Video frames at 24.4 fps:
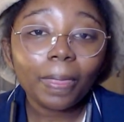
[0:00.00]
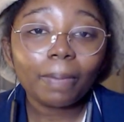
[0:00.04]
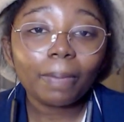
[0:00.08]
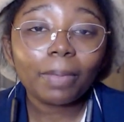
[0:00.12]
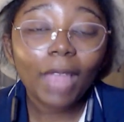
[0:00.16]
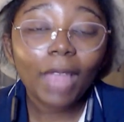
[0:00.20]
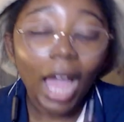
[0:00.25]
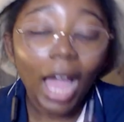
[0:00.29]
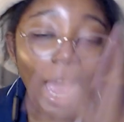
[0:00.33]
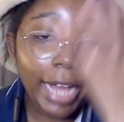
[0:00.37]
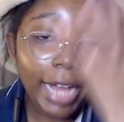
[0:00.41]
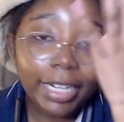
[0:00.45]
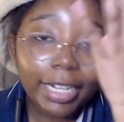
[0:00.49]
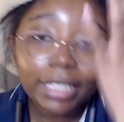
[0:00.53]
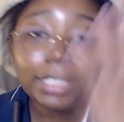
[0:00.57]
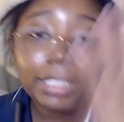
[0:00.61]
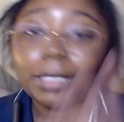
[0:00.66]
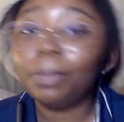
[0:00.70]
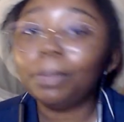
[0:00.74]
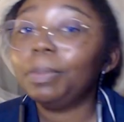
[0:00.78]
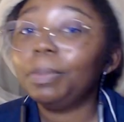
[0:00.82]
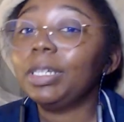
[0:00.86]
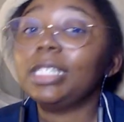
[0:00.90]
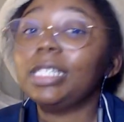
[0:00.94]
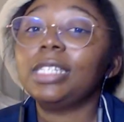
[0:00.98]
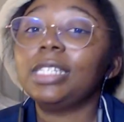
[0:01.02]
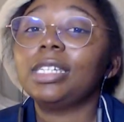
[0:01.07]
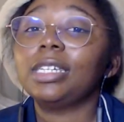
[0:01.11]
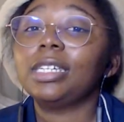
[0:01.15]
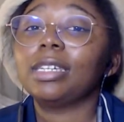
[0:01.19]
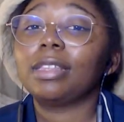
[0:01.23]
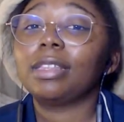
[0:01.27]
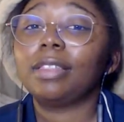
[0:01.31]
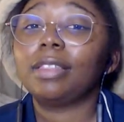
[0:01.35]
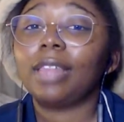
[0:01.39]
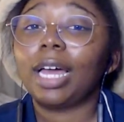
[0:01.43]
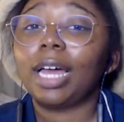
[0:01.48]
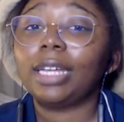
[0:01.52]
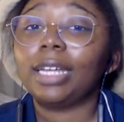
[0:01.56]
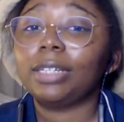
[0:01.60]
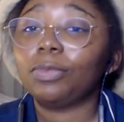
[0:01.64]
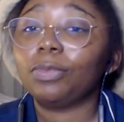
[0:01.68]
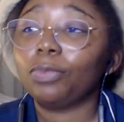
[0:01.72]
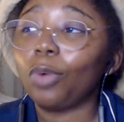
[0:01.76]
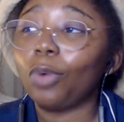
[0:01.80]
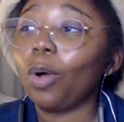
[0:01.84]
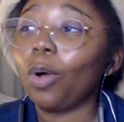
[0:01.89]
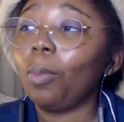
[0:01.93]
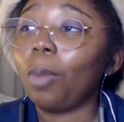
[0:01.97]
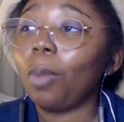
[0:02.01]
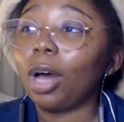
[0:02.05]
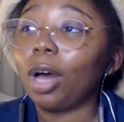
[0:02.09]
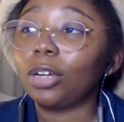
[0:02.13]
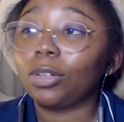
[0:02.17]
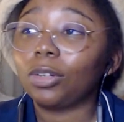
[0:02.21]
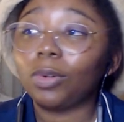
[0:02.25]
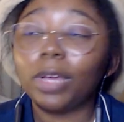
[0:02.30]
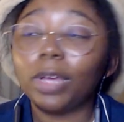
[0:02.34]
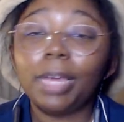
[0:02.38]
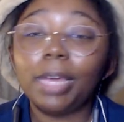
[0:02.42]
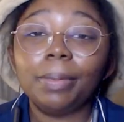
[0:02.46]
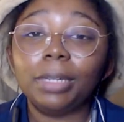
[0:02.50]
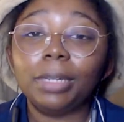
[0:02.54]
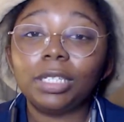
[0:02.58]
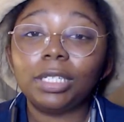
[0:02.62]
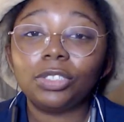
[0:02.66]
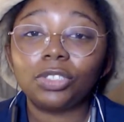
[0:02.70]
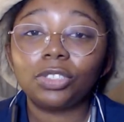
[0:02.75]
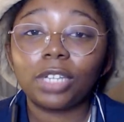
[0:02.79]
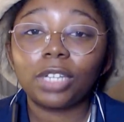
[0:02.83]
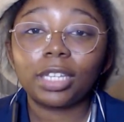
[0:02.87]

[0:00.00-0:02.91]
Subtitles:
I need to be that role model image?